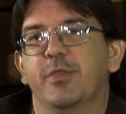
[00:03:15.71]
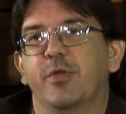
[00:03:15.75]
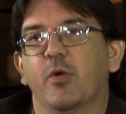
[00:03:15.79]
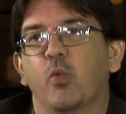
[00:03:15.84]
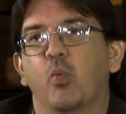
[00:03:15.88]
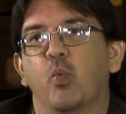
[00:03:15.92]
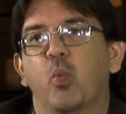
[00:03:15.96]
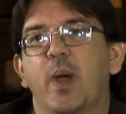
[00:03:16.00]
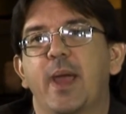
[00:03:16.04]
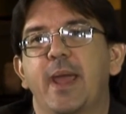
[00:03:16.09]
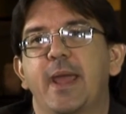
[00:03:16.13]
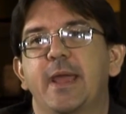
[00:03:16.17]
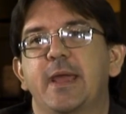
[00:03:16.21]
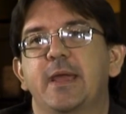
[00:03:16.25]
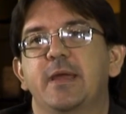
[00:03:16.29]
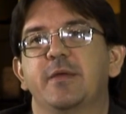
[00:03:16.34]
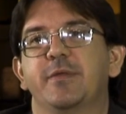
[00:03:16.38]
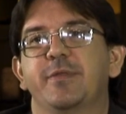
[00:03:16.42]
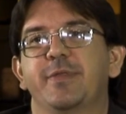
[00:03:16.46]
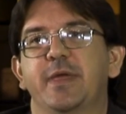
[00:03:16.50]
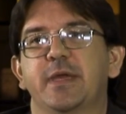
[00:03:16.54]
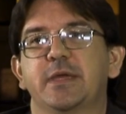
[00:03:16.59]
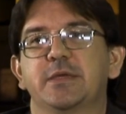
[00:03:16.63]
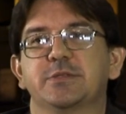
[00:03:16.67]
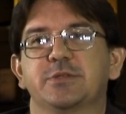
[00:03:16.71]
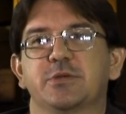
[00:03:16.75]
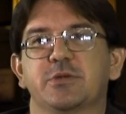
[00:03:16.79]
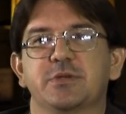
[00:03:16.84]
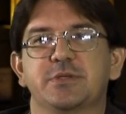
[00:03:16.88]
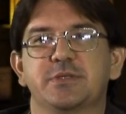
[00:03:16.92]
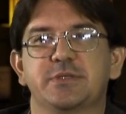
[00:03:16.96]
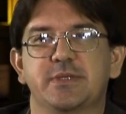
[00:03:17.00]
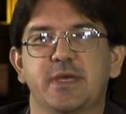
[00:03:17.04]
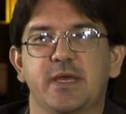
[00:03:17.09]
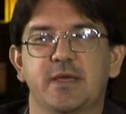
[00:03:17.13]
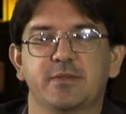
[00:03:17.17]
the way things
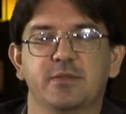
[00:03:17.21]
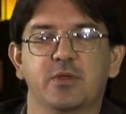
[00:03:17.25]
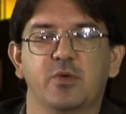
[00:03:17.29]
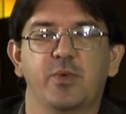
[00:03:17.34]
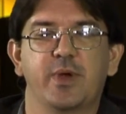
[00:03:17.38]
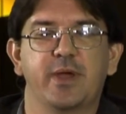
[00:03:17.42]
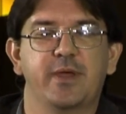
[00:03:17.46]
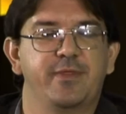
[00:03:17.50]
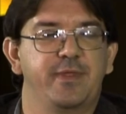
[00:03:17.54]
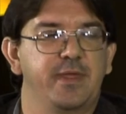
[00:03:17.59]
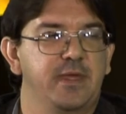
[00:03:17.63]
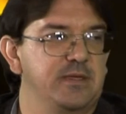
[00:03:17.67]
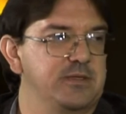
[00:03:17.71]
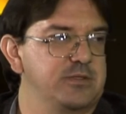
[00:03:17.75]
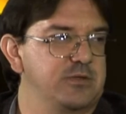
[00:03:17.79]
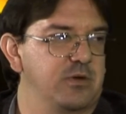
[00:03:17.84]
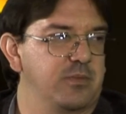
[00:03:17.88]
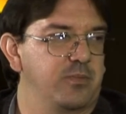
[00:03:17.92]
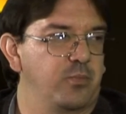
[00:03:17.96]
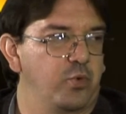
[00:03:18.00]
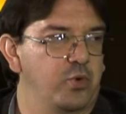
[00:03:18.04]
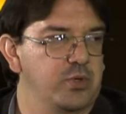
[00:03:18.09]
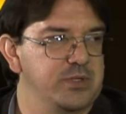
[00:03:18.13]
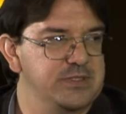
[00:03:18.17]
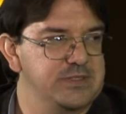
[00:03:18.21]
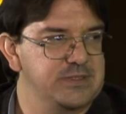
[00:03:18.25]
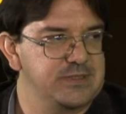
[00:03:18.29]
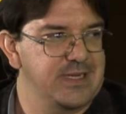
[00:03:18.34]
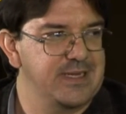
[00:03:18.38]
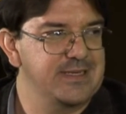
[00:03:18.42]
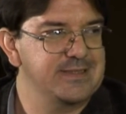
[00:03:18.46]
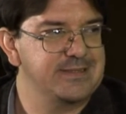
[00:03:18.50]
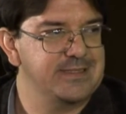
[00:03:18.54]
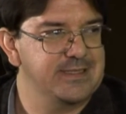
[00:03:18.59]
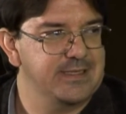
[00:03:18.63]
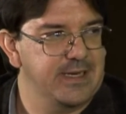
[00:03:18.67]
are said, the way things are
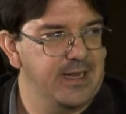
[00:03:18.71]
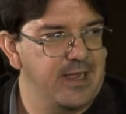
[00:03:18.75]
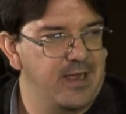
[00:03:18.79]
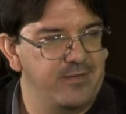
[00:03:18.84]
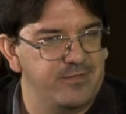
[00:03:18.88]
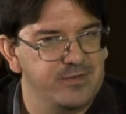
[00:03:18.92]
presented